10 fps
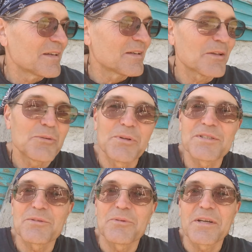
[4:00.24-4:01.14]
Another
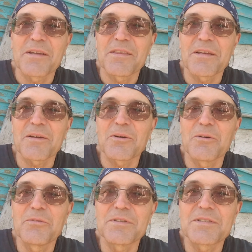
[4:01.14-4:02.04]
reason why I think
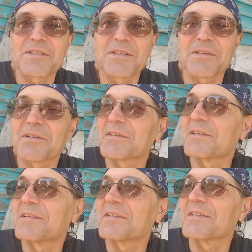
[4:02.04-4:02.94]
COVID's here,
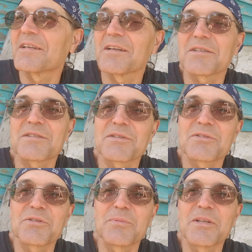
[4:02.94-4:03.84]
to tell us there's
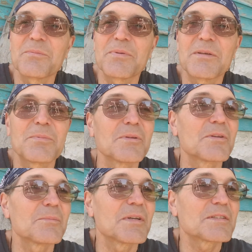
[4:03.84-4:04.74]
too many people
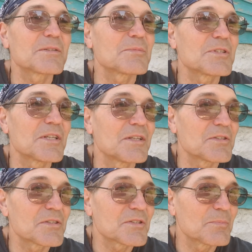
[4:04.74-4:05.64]
and to make some
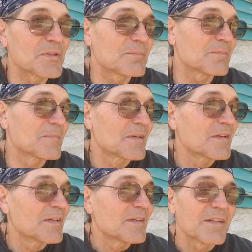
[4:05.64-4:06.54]
changes, but
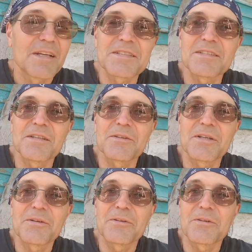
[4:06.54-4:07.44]
that's neither
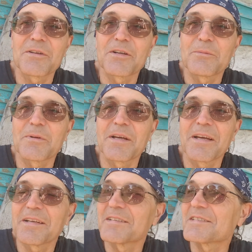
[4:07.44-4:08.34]
here nor there, but
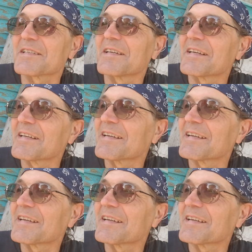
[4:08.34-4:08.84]
I had to say it.